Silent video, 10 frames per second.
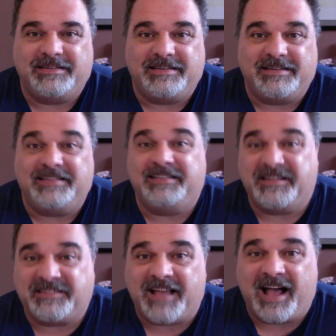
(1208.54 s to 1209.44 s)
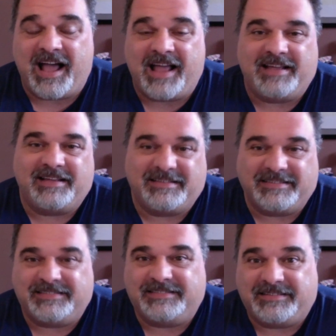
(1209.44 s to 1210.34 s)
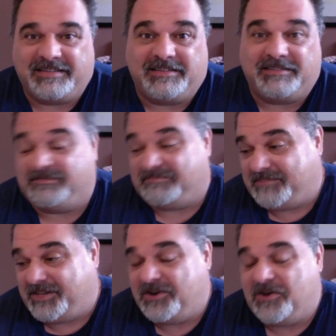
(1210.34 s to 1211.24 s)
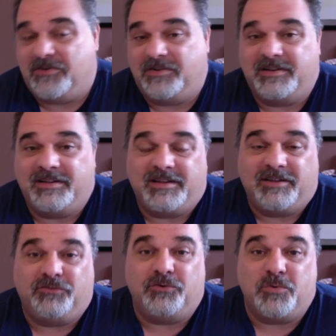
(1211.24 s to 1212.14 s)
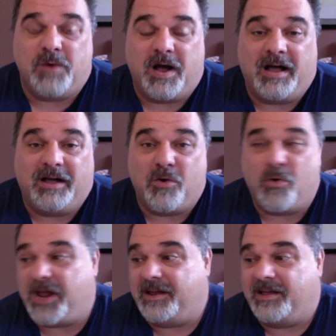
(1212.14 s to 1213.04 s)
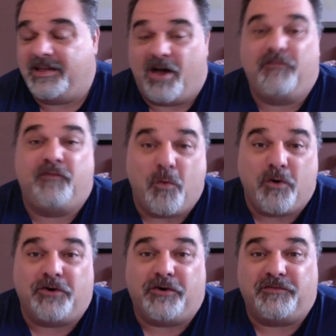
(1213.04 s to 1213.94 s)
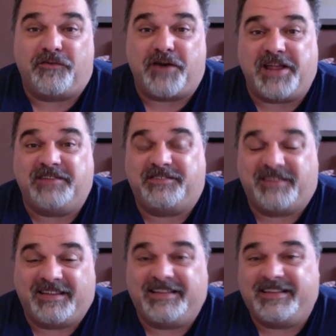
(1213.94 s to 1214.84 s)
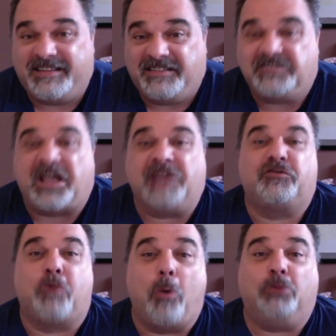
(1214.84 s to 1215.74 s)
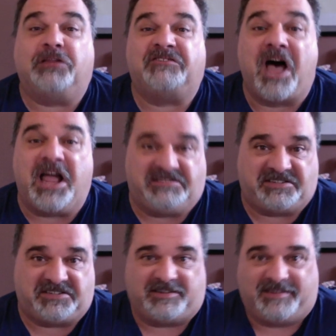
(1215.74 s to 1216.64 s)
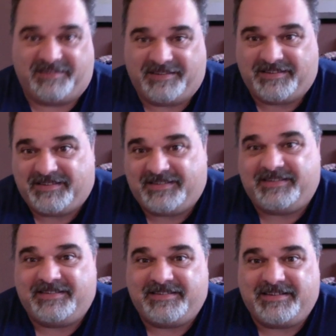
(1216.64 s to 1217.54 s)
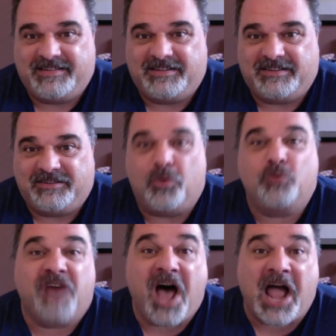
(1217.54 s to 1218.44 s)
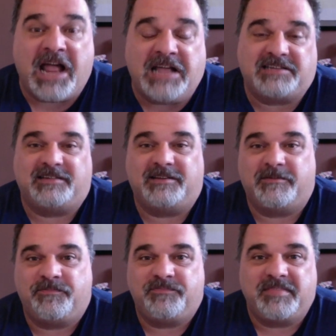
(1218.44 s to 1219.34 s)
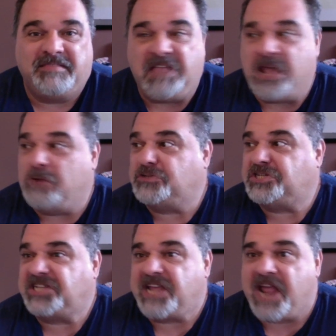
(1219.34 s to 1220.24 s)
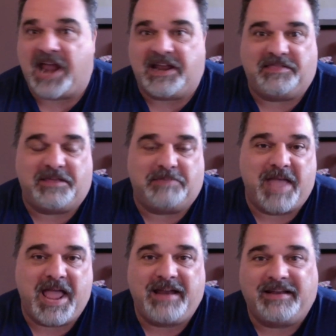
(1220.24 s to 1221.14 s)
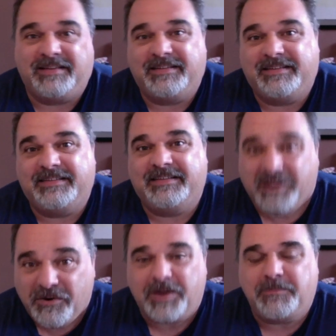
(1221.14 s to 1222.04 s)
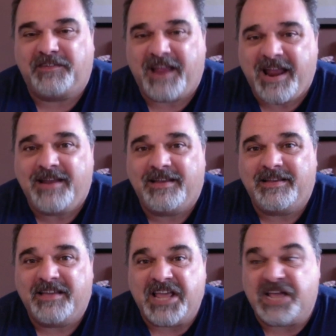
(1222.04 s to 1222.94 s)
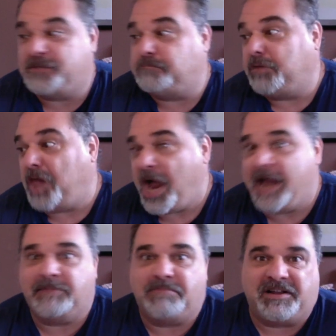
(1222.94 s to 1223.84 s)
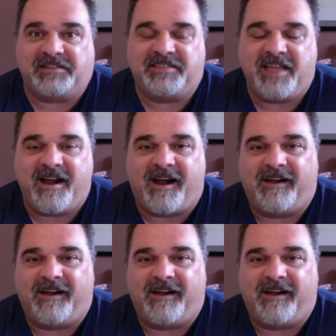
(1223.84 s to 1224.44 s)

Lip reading: this guy, you know, to coin a foreigner phrase, this guy's cold as ice. Those eyes, they don't see anything, man. You know what I'm saying? He's blind, but he's there.